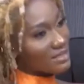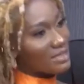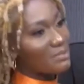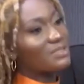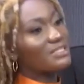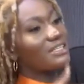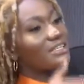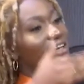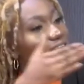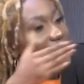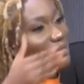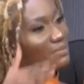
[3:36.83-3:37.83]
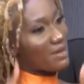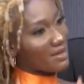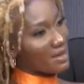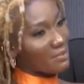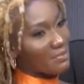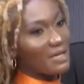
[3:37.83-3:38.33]
Some of them are never,
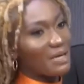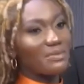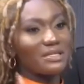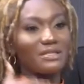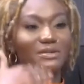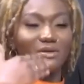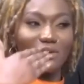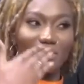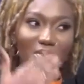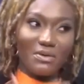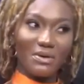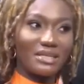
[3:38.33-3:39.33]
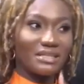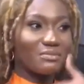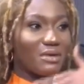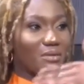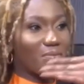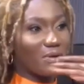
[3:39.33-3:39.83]
I've never did coco, Wendy,
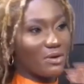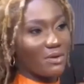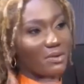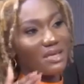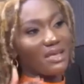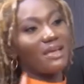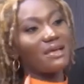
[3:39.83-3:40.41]
my brother,